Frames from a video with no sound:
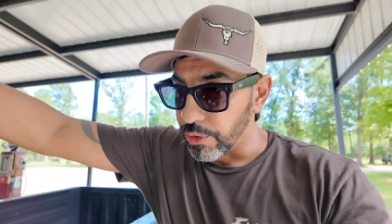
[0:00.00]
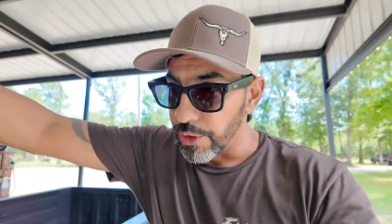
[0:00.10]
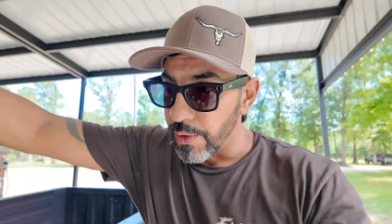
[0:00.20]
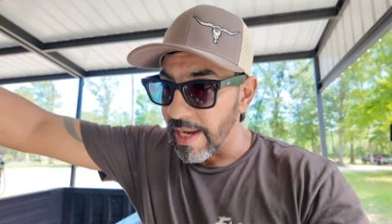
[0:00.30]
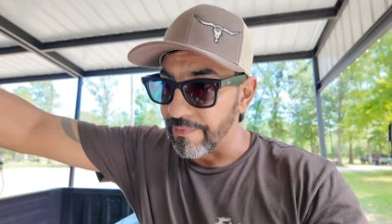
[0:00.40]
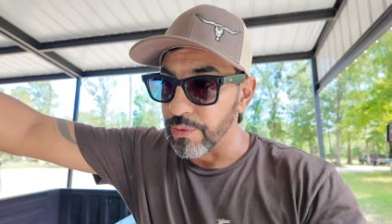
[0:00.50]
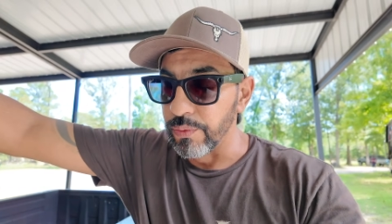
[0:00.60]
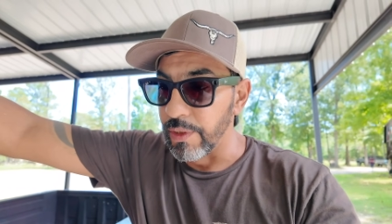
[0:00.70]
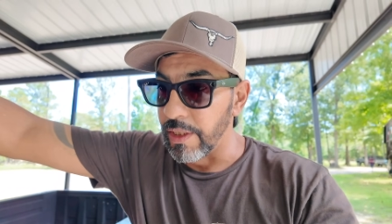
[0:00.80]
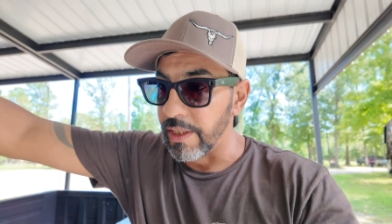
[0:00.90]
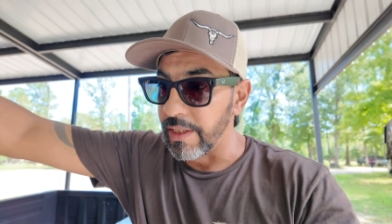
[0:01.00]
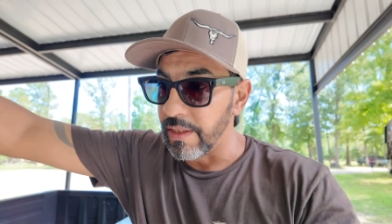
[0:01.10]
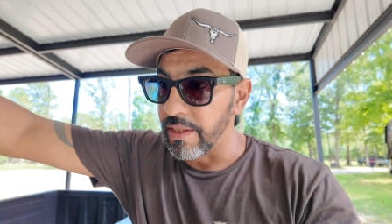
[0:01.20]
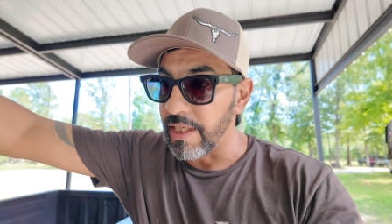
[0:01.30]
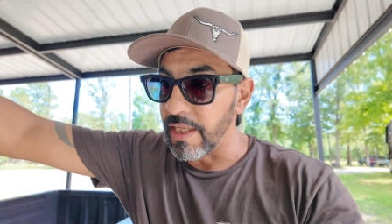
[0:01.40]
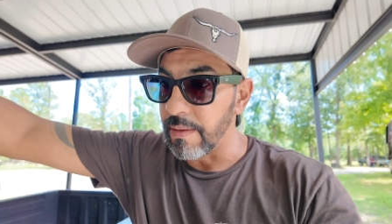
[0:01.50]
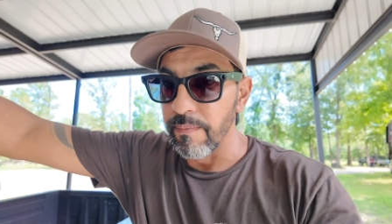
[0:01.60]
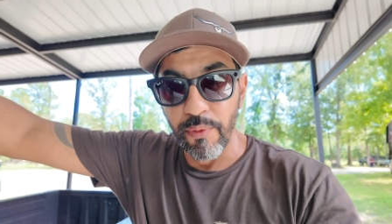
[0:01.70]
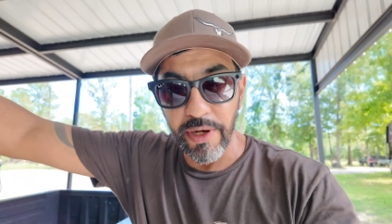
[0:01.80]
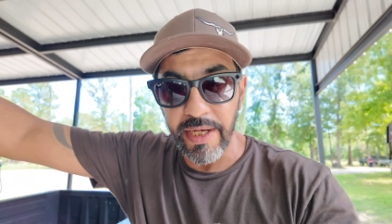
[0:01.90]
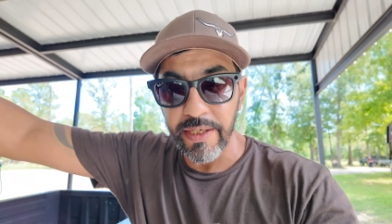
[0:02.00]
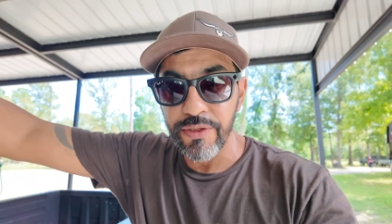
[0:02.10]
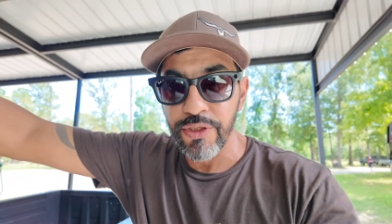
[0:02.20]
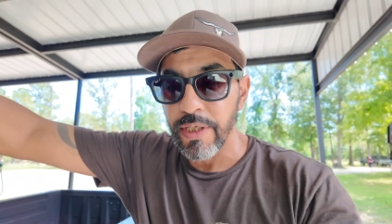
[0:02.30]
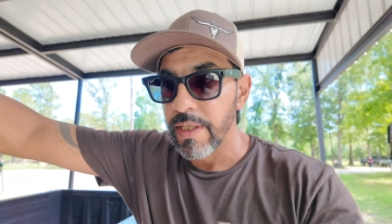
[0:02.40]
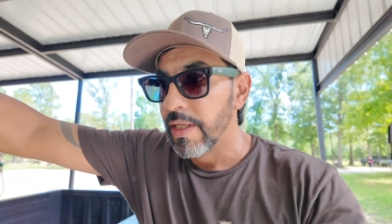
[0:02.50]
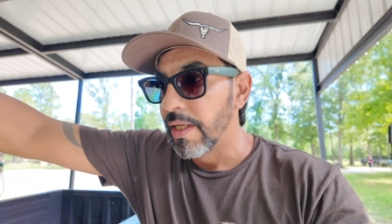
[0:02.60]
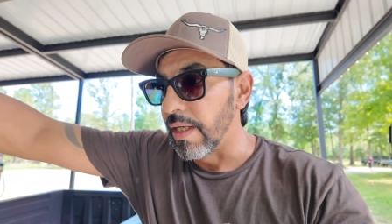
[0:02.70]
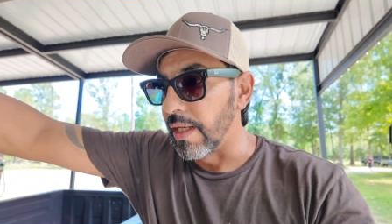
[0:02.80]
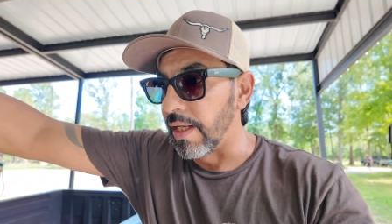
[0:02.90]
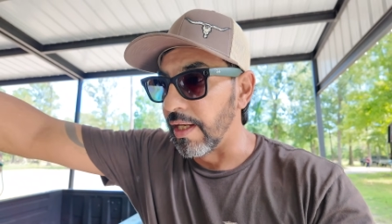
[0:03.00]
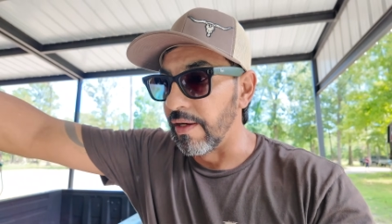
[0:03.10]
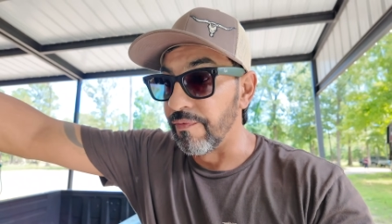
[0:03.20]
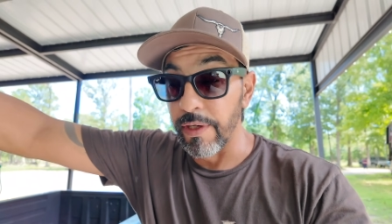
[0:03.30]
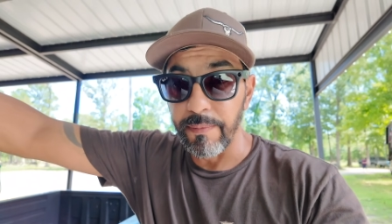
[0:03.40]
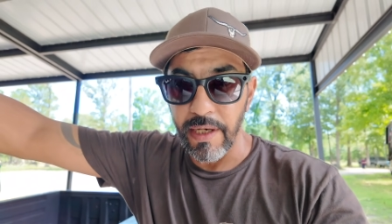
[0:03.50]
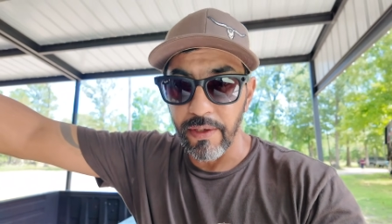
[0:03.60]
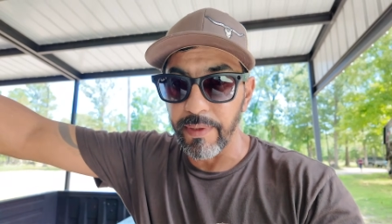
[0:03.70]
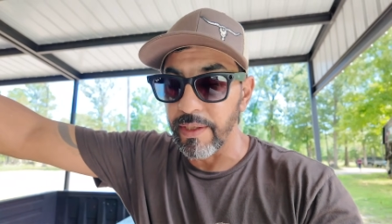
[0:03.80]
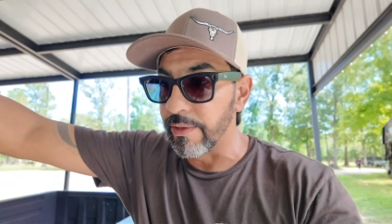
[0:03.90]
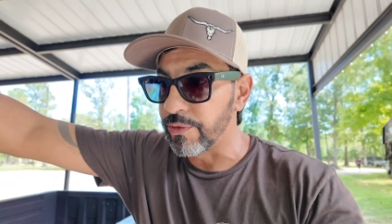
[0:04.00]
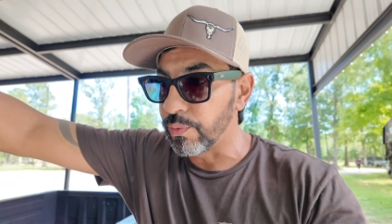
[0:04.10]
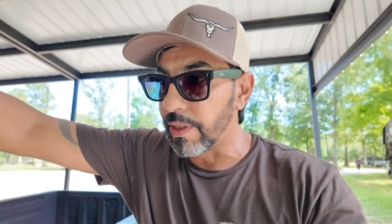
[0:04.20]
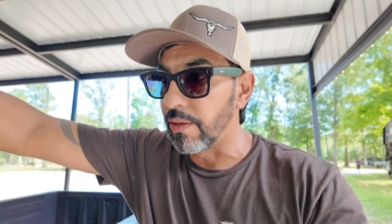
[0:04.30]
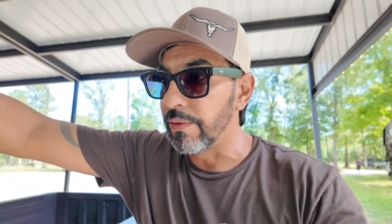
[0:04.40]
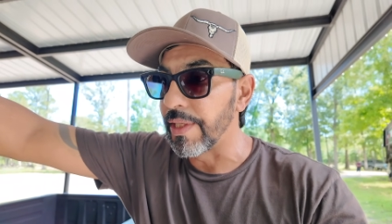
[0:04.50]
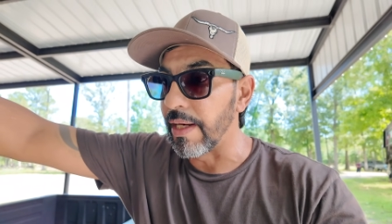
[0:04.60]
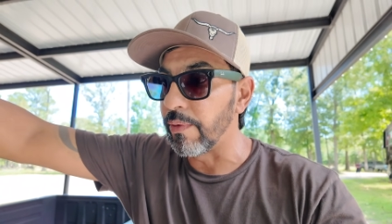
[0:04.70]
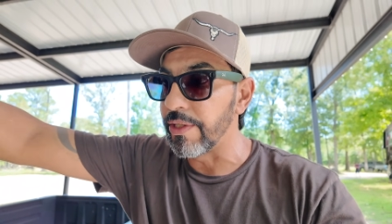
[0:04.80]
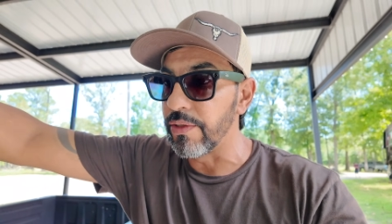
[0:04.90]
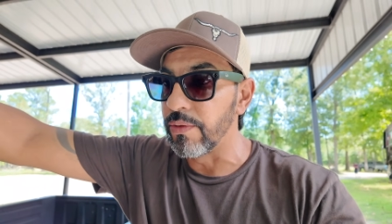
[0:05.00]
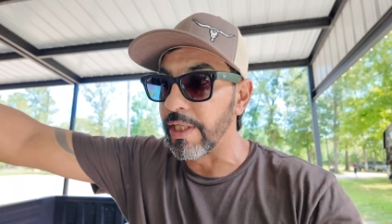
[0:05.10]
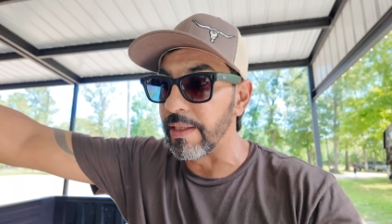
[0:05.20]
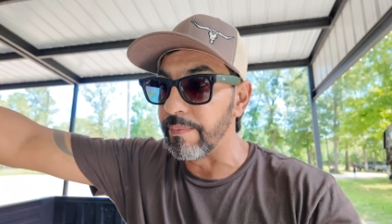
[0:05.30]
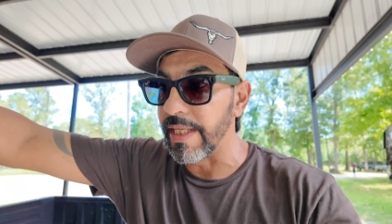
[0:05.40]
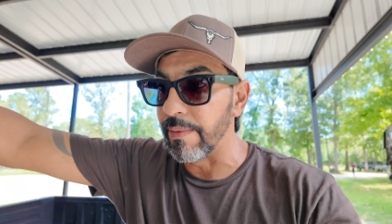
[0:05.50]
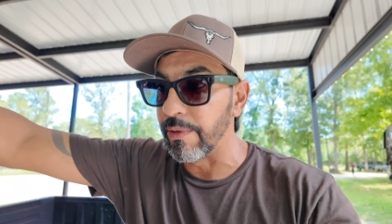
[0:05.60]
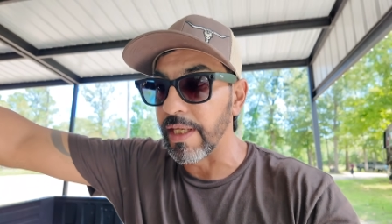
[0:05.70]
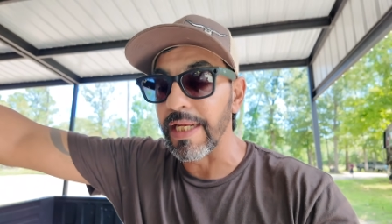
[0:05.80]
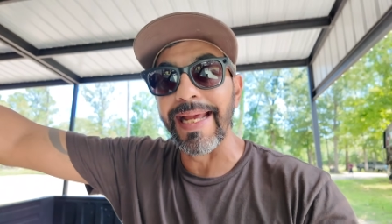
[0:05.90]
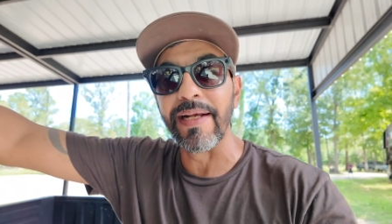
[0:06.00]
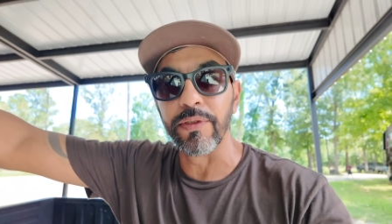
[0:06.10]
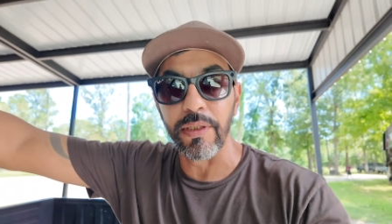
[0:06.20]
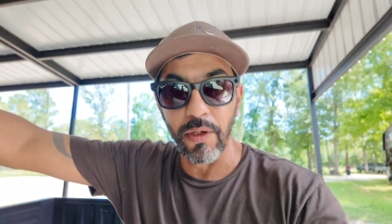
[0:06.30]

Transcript: you have to run the bridge from Autometer as well. That way you can be able to connect with the